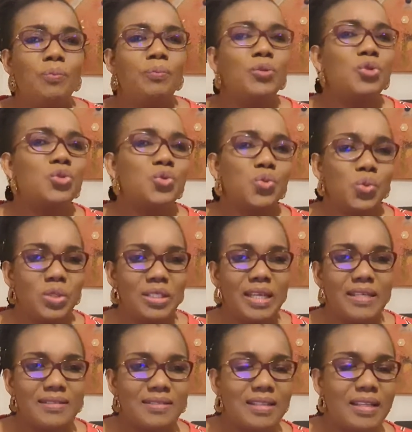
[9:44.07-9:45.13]
push you to the
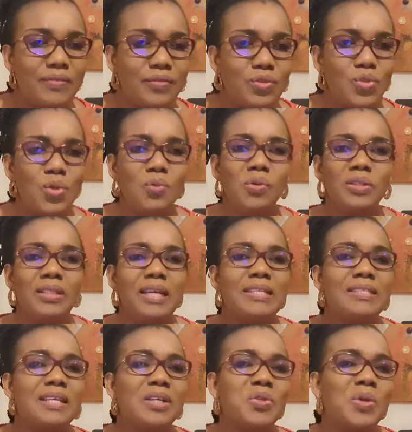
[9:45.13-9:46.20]
next level. Someone that
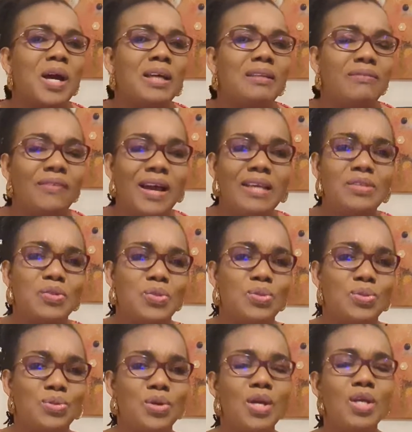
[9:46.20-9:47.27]
is there to advise
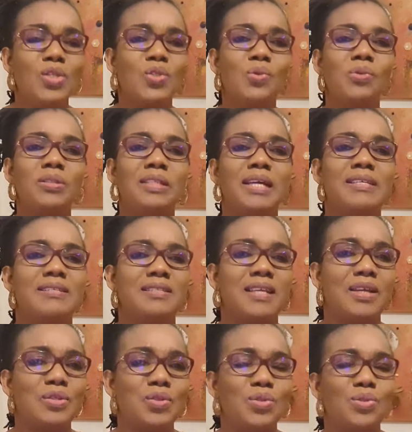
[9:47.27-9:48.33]
you. Someone that is
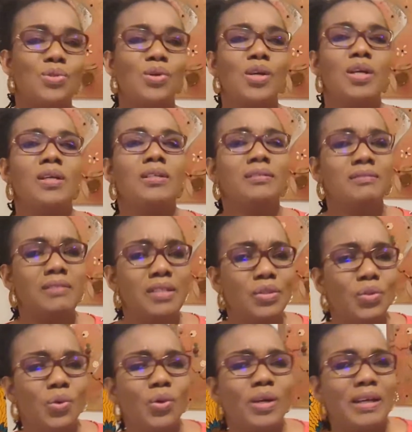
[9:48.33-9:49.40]
there to,
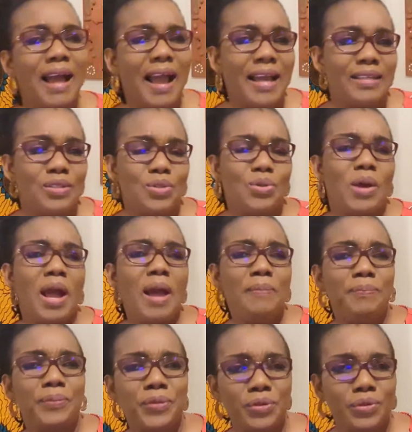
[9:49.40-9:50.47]
guide you,
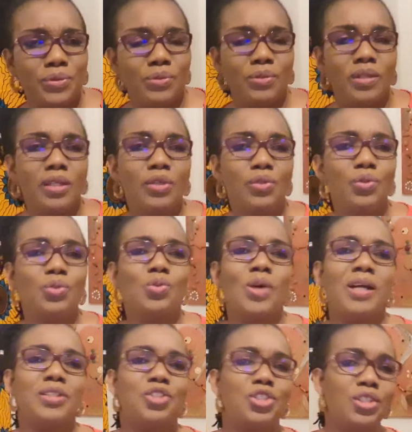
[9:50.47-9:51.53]
help you, to
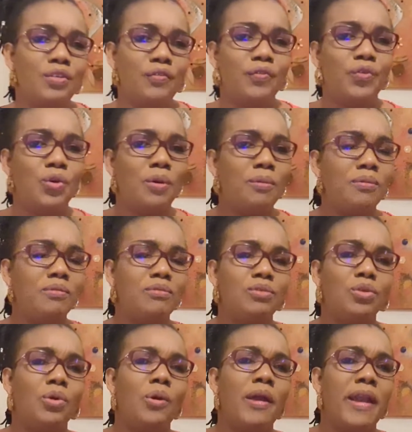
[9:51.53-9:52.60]
achieve
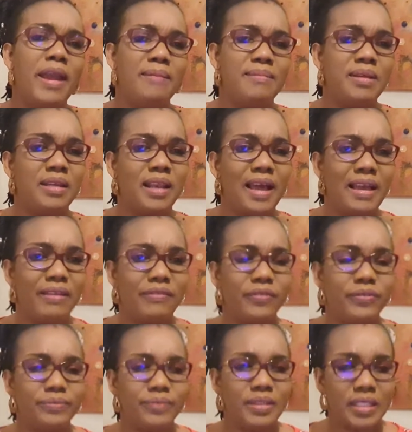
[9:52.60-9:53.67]
your aim in life.
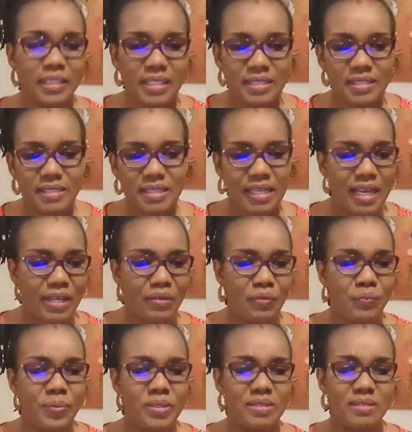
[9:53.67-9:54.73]
This is the kind
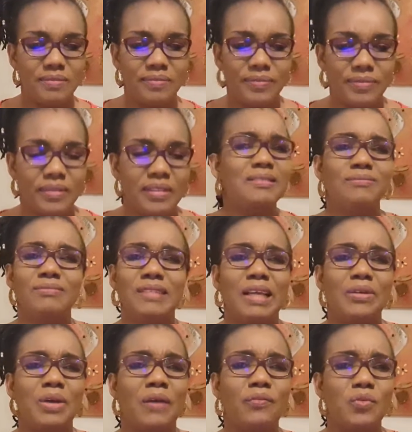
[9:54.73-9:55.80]
of person that
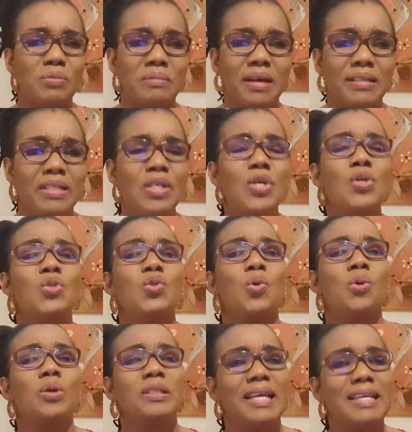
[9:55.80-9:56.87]
you have to marry.
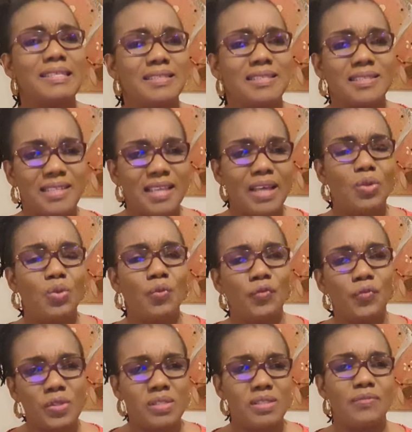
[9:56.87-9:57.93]
Someone that is there
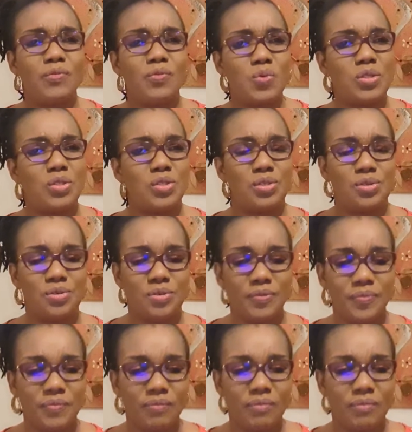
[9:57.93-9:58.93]
247 with you.